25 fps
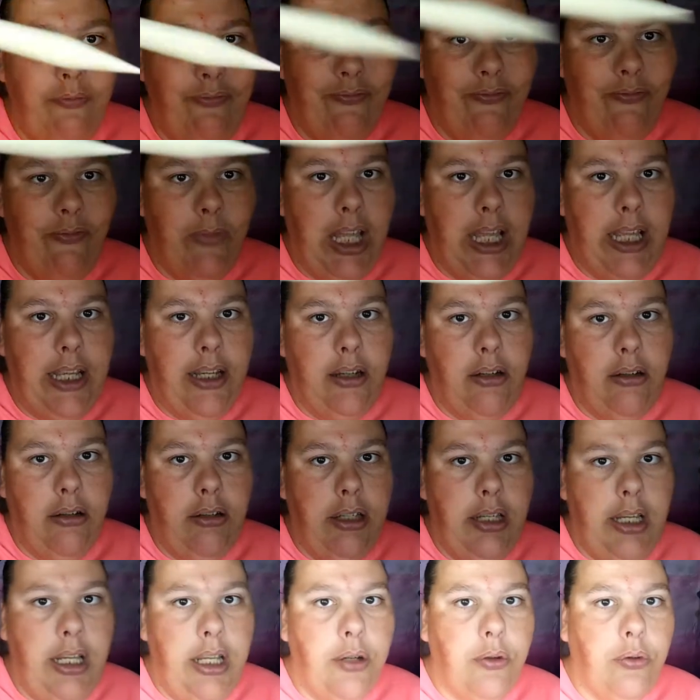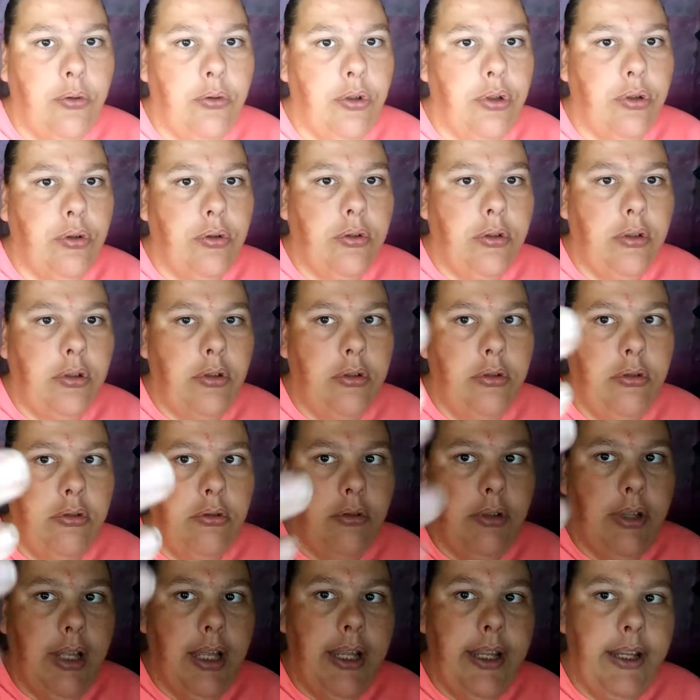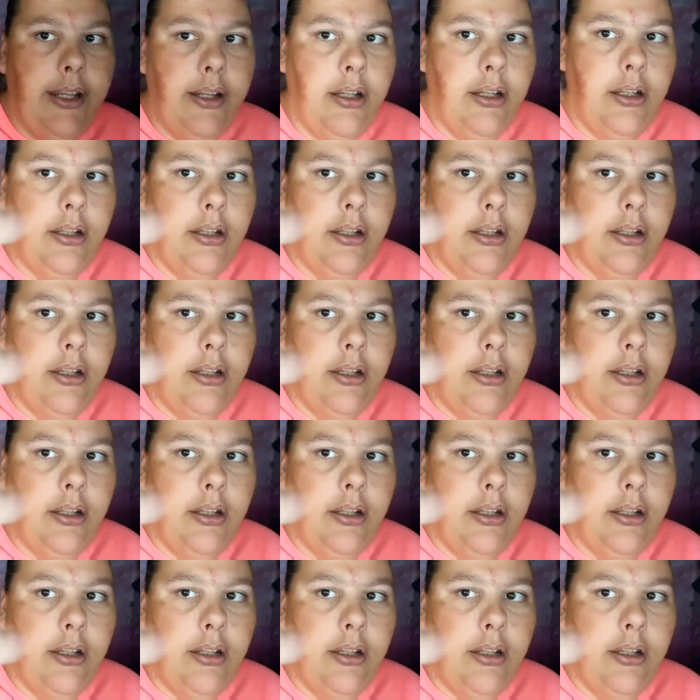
like needle tool, like